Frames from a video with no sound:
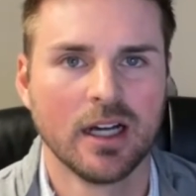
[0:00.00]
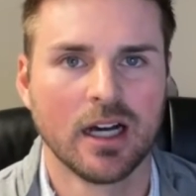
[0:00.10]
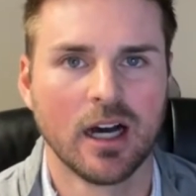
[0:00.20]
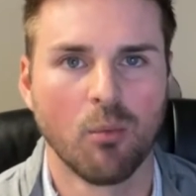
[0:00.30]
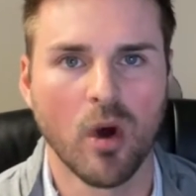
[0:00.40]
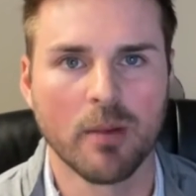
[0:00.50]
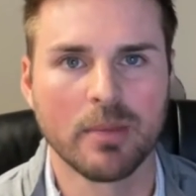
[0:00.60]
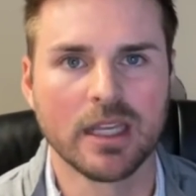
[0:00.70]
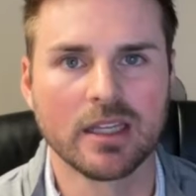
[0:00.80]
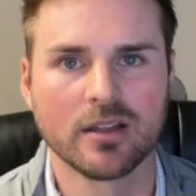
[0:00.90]
want to
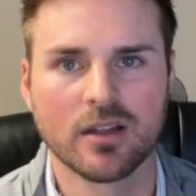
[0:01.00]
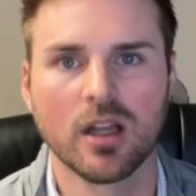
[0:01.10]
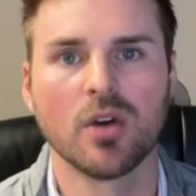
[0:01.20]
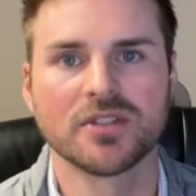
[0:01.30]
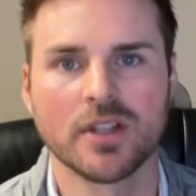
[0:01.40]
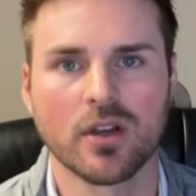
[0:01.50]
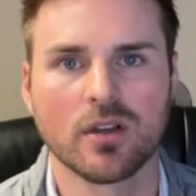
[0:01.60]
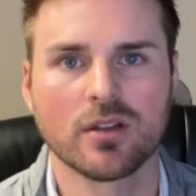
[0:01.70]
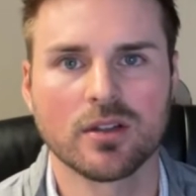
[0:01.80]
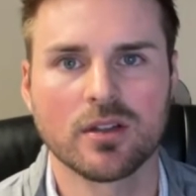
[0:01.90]
be close to
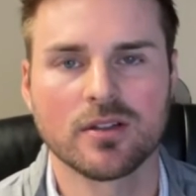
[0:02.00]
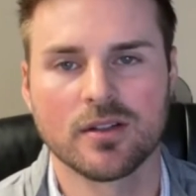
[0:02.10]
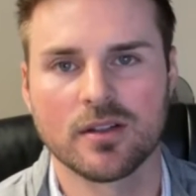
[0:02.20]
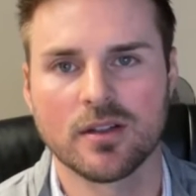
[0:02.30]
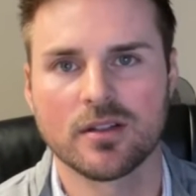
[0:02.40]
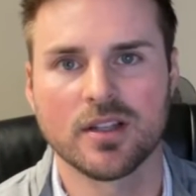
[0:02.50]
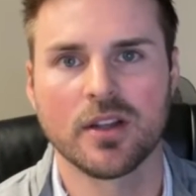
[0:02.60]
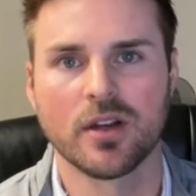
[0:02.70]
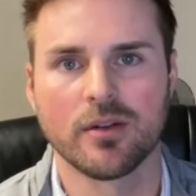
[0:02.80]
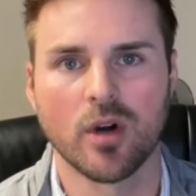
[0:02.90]

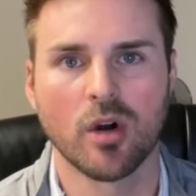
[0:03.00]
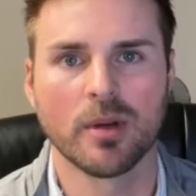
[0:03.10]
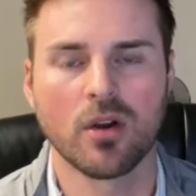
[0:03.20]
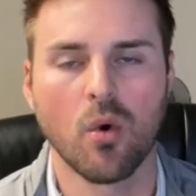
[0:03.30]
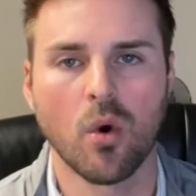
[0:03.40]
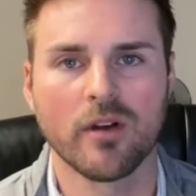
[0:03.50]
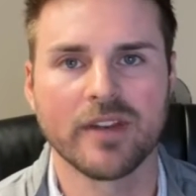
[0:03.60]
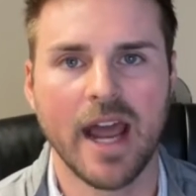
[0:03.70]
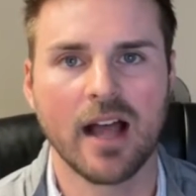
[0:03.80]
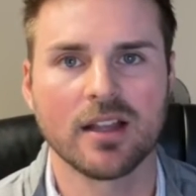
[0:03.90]
the urban core of
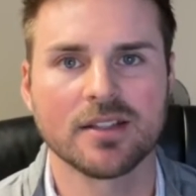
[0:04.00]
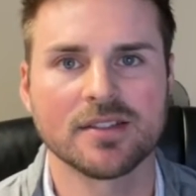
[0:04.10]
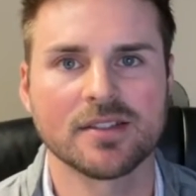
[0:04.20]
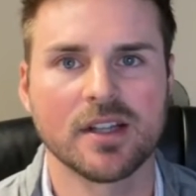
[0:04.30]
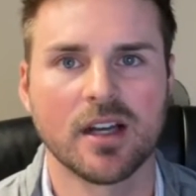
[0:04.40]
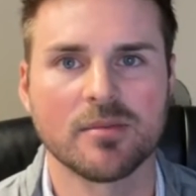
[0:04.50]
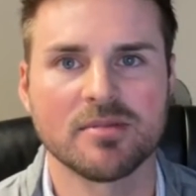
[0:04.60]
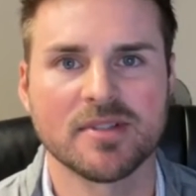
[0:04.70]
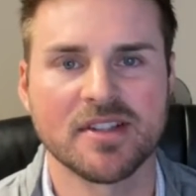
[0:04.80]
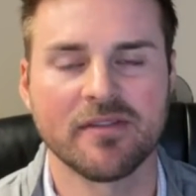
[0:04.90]
Dallas,
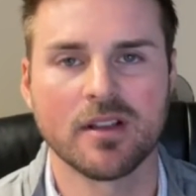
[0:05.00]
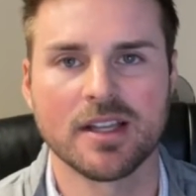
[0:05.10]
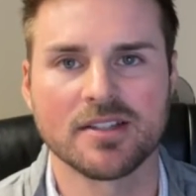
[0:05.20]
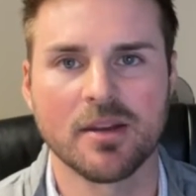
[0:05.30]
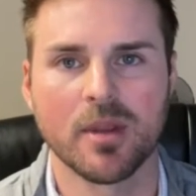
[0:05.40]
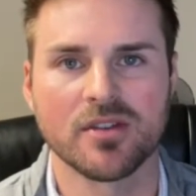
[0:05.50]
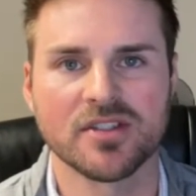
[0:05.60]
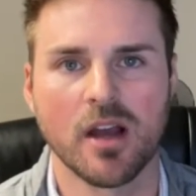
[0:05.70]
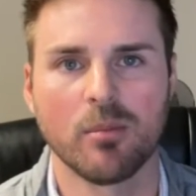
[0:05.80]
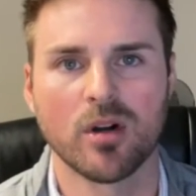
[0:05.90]
specifically in some of those
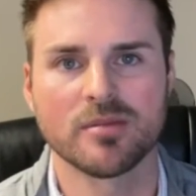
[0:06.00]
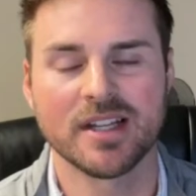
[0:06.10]
suburbs.